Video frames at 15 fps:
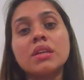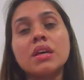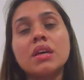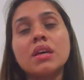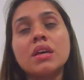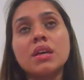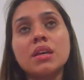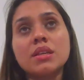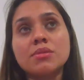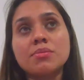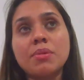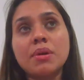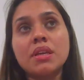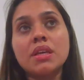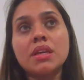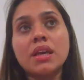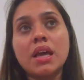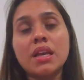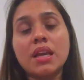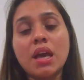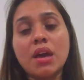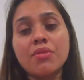Hispanic and
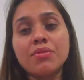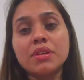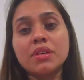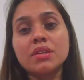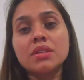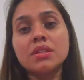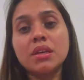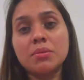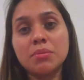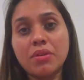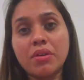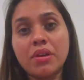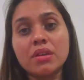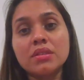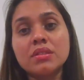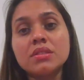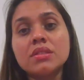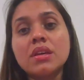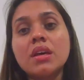African Americans.